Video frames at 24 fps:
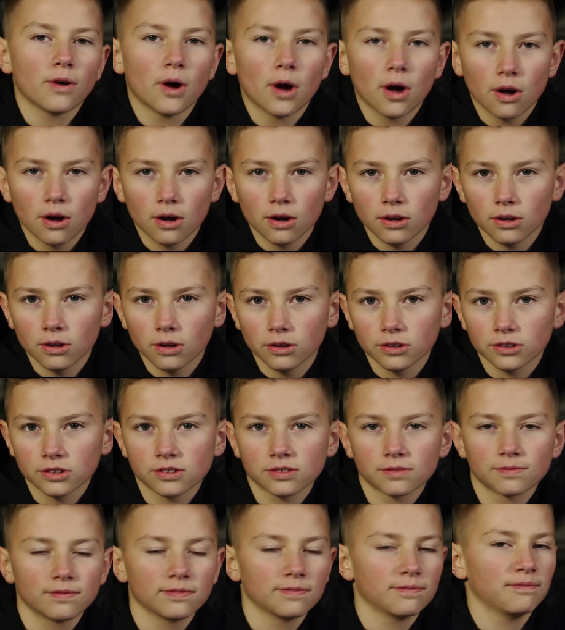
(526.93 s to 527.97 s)

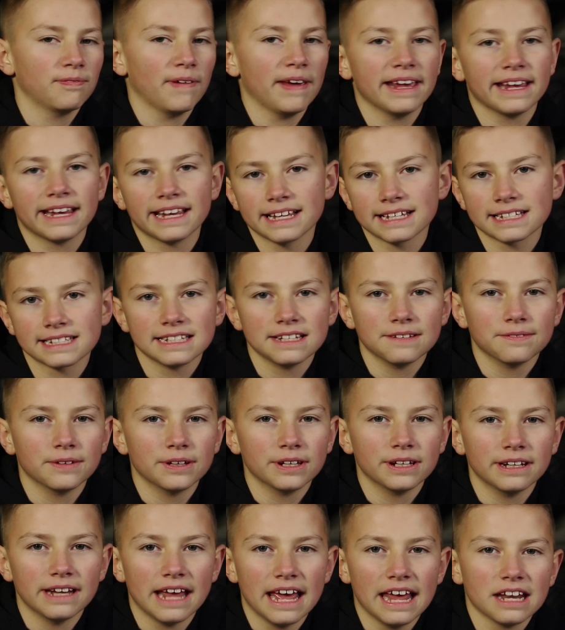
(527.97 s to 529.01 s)
Falls, Vegas
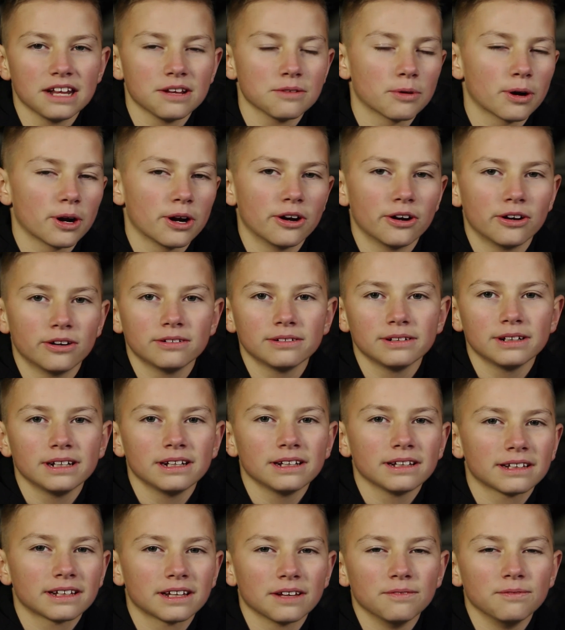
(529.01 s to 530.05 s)
even, anywhere
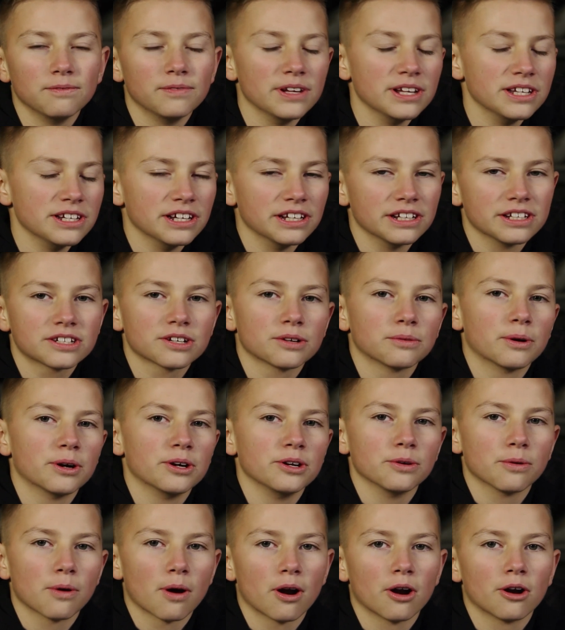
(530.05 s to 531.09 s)
convenient to where
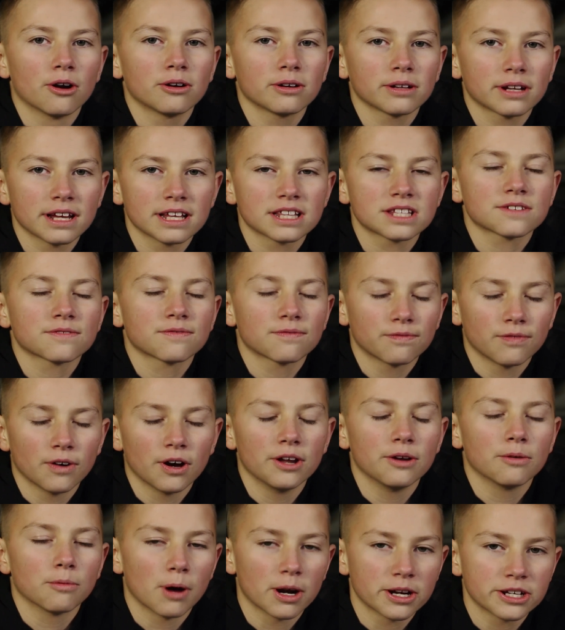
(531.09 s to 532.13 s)
you are. It's
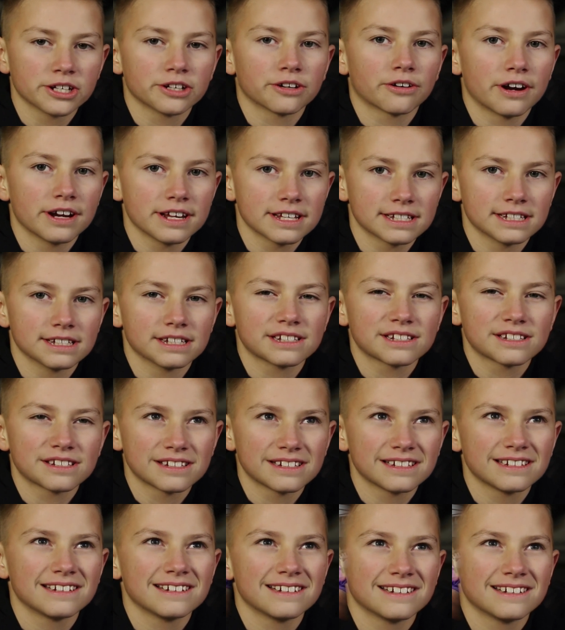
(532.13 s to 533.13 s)
fun watching races.